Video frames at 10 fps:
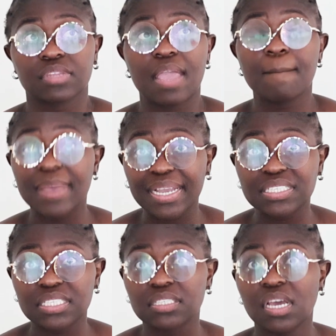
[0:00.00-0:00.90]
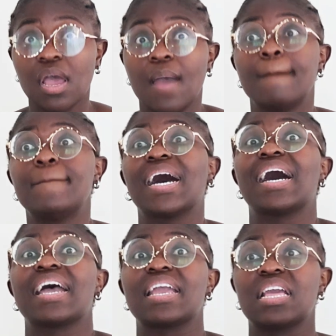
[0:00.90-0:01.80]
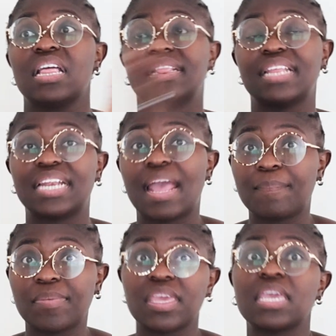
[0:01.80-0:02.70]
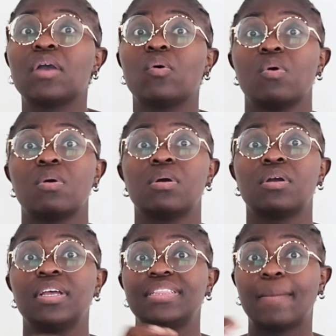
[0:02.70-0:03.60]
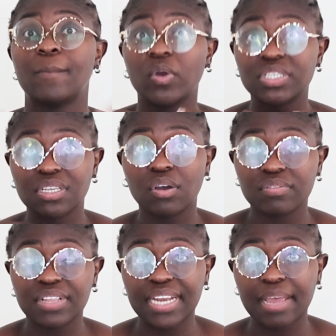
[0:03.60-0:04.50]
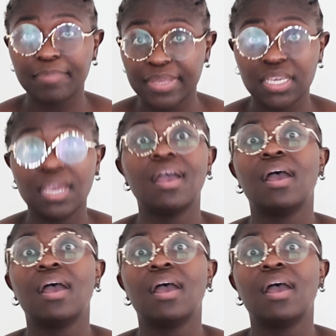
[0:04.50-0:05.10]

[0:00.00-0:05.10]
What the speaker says: impacted by the nappy or the moisture of the nappy,